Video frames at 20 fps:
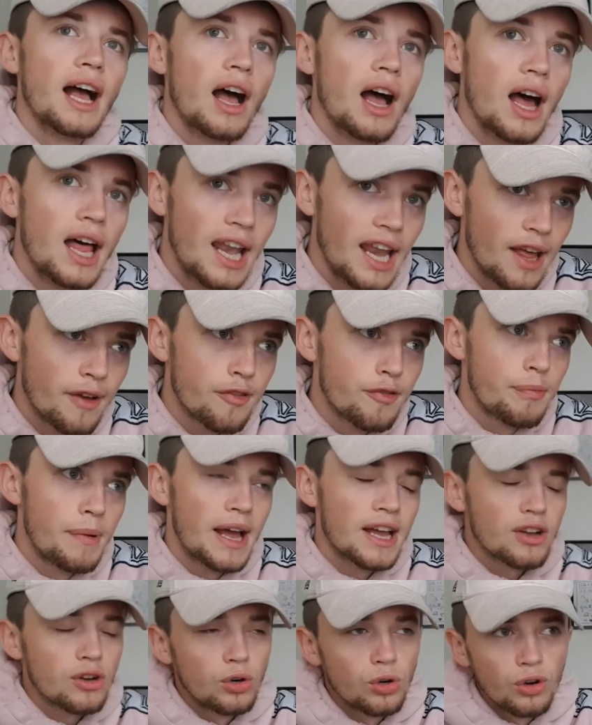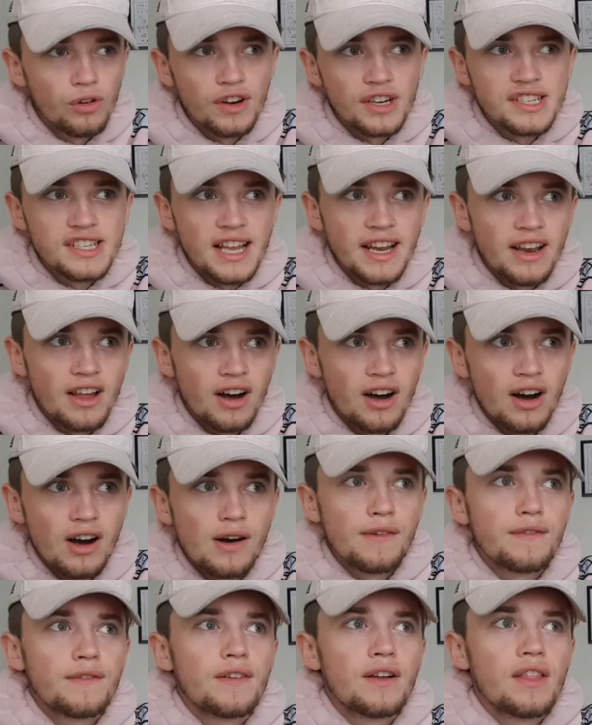a left back or a centre
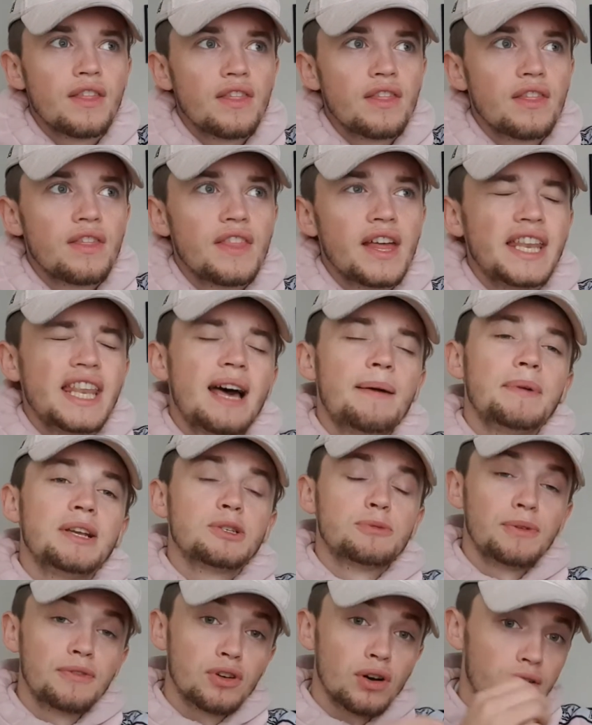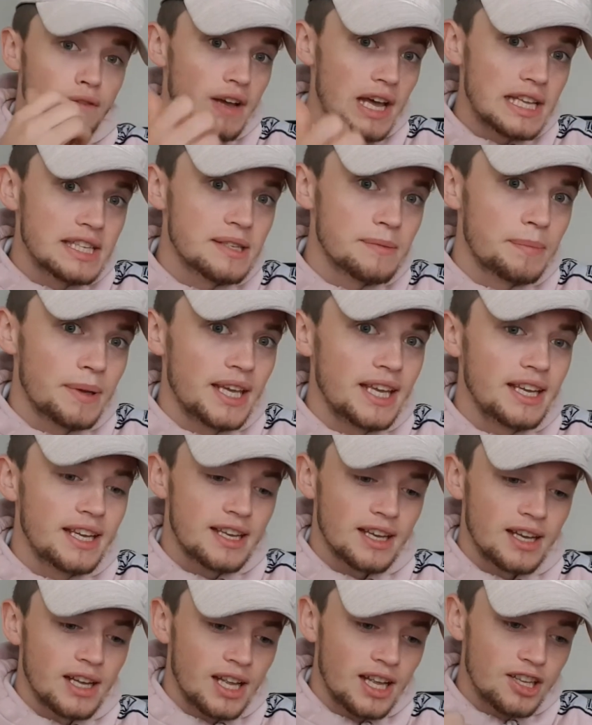half, then that means we've got Van der
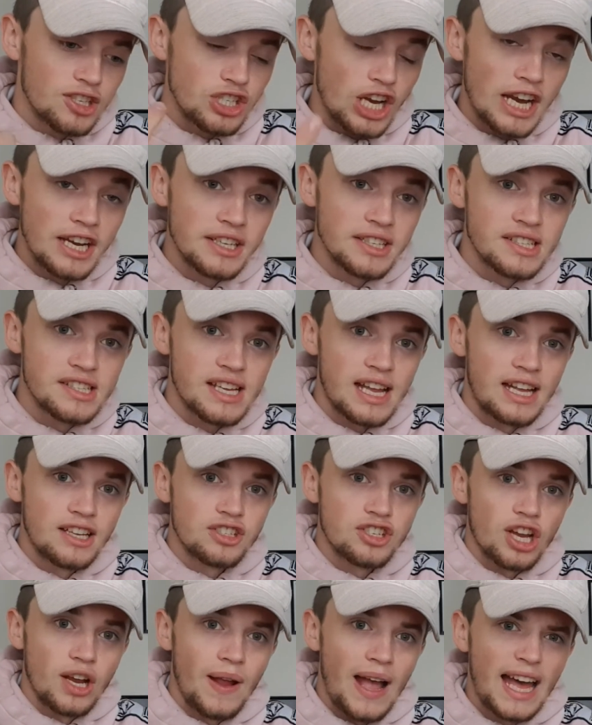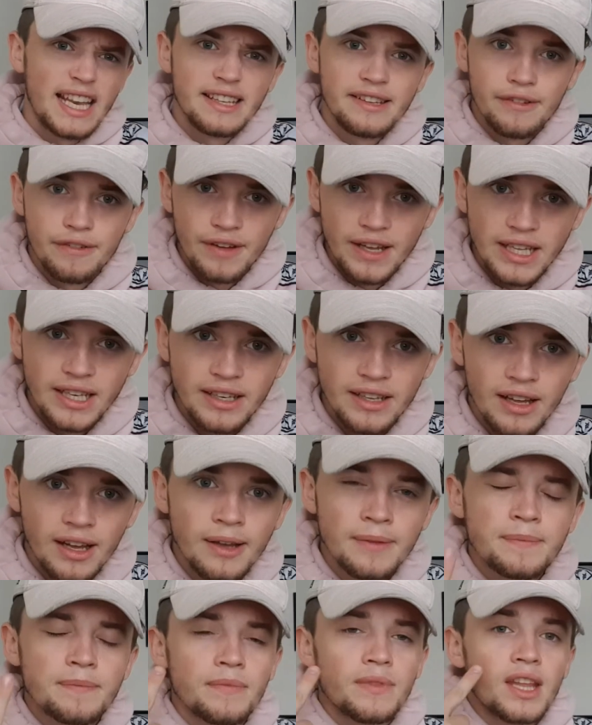Beek, Jadon Sancho and a
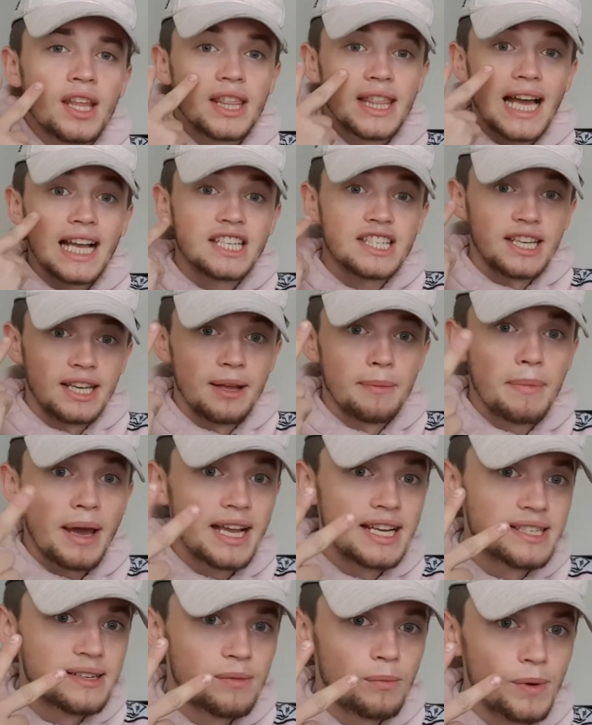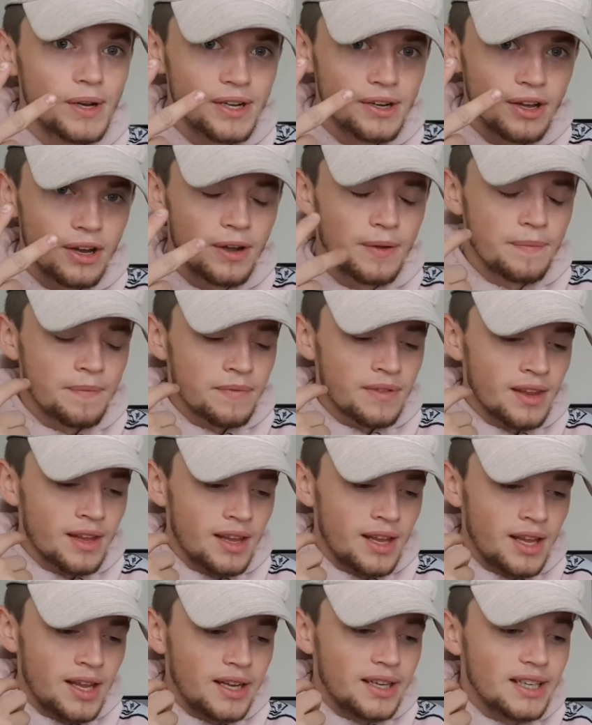defender. That's an amazing window.
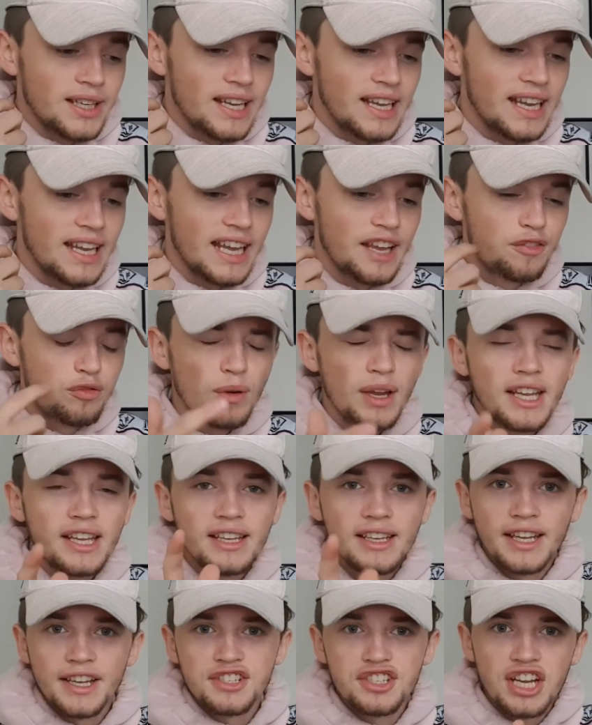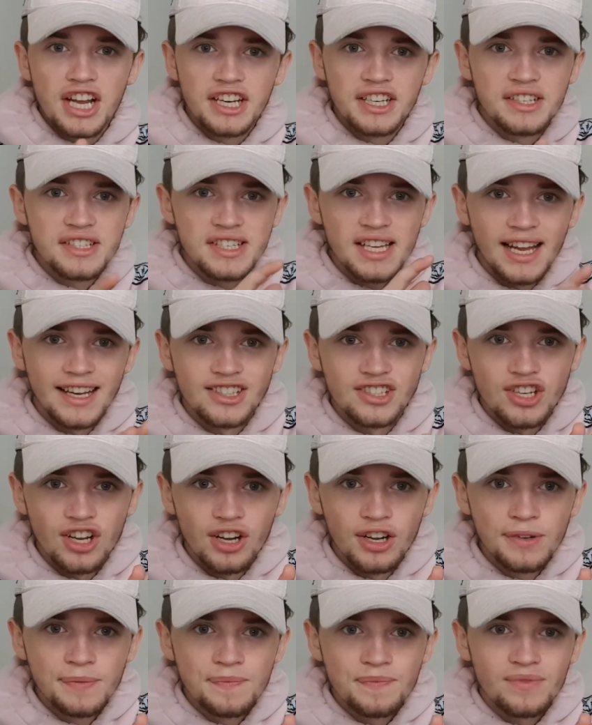If we can get Jadon
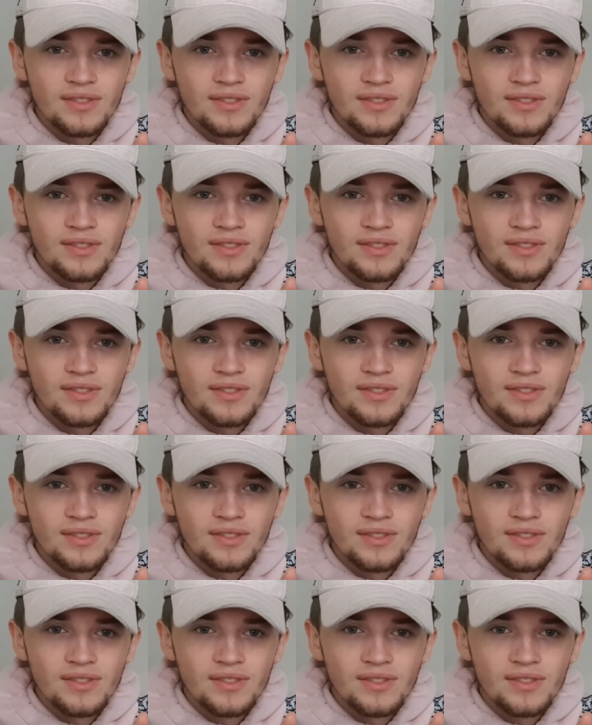Sancho,